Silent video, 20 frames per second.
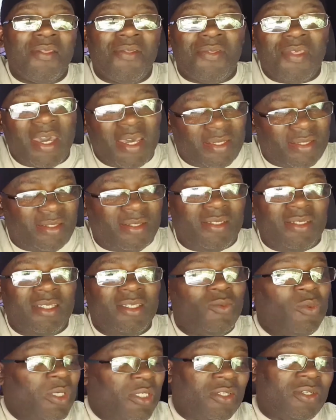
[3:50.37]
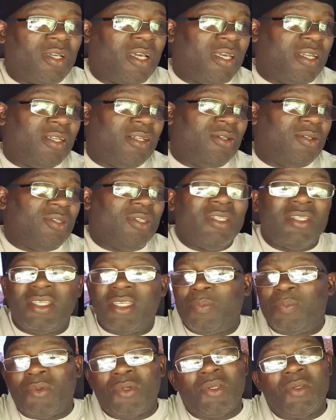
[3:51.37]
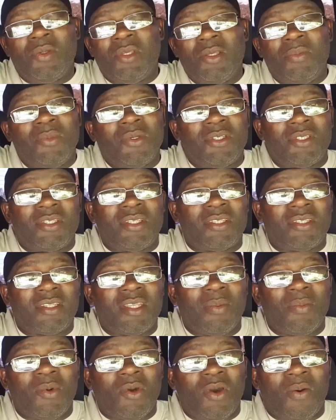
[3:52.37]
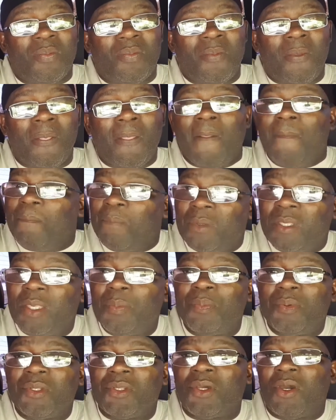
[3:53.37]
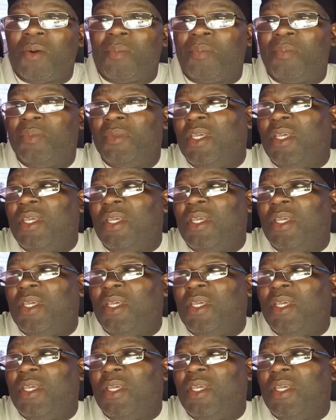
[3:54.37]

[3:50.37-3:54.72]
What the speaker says: That is what you gotta do. Keep your immune system up. Keep it up.